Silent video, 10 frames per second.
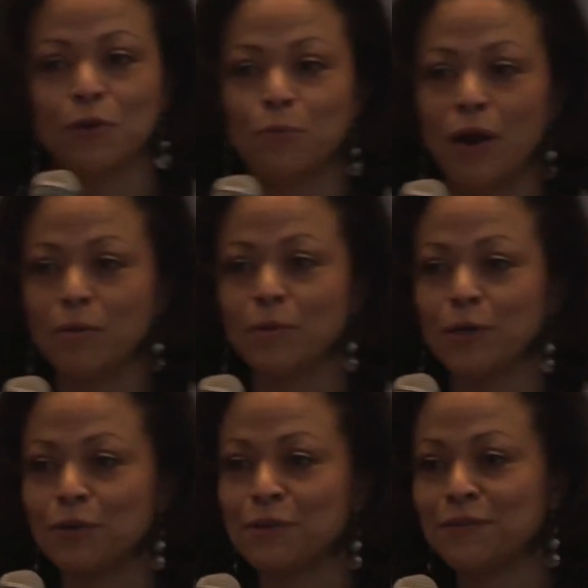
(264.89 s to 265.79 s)
you probably
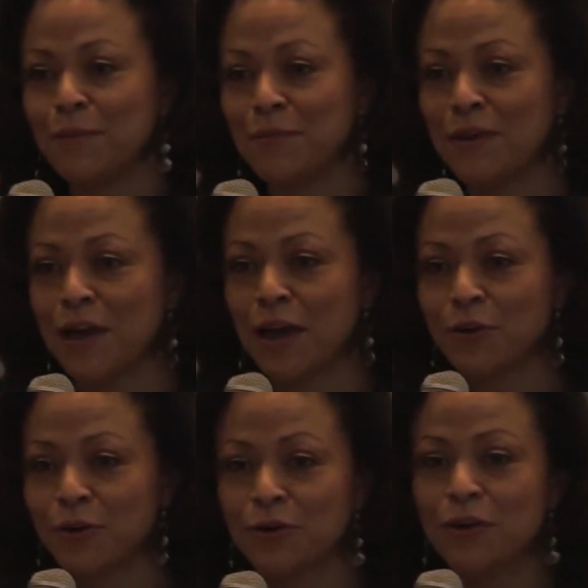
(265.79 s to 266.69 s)
heard the same thing I
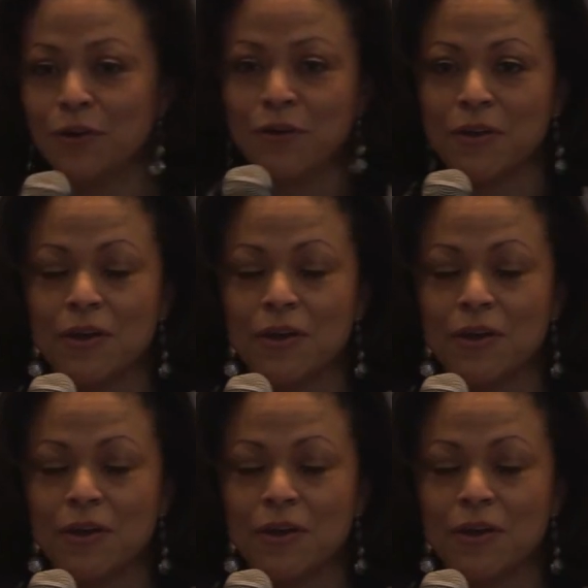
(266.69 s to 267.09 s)
heard.